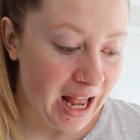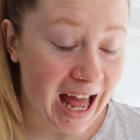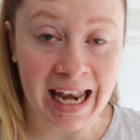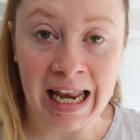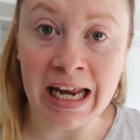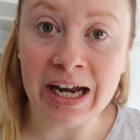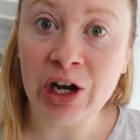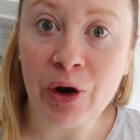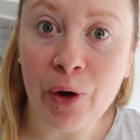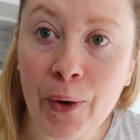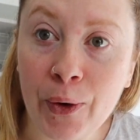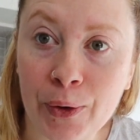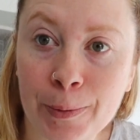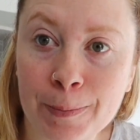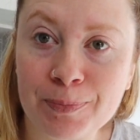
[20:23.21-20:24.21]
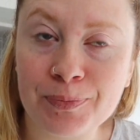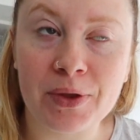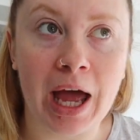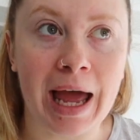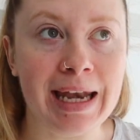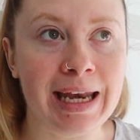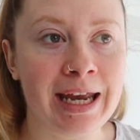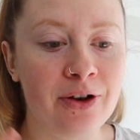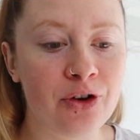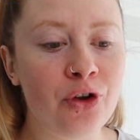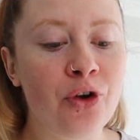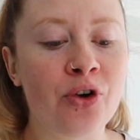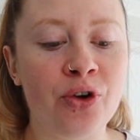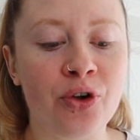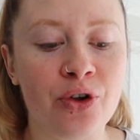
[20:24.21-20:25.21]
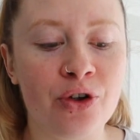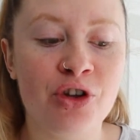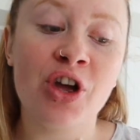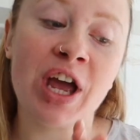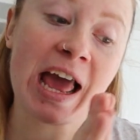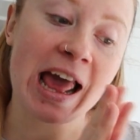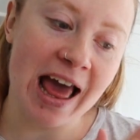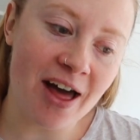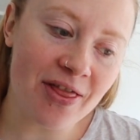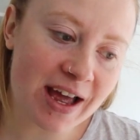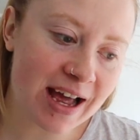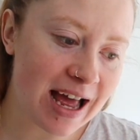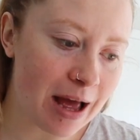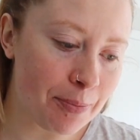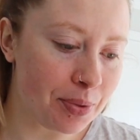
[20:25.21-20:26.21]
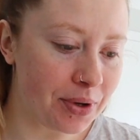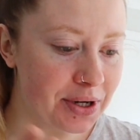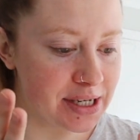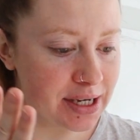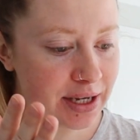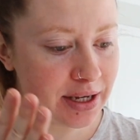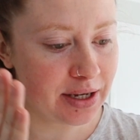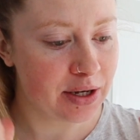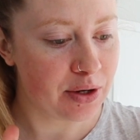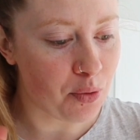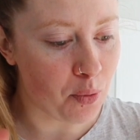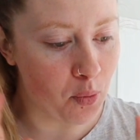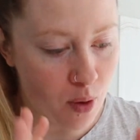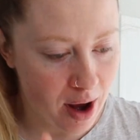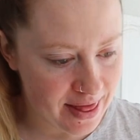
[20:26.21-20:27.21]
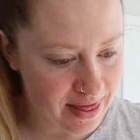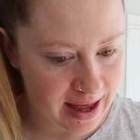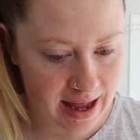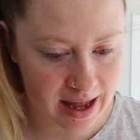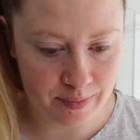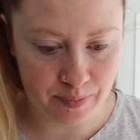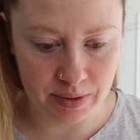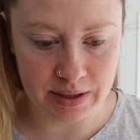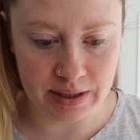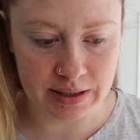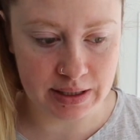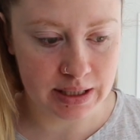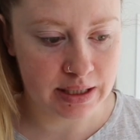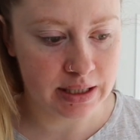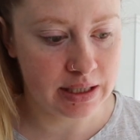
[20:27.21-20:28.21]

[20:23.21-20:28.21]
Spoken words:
I need to know. I need to know how that happened, why that happened.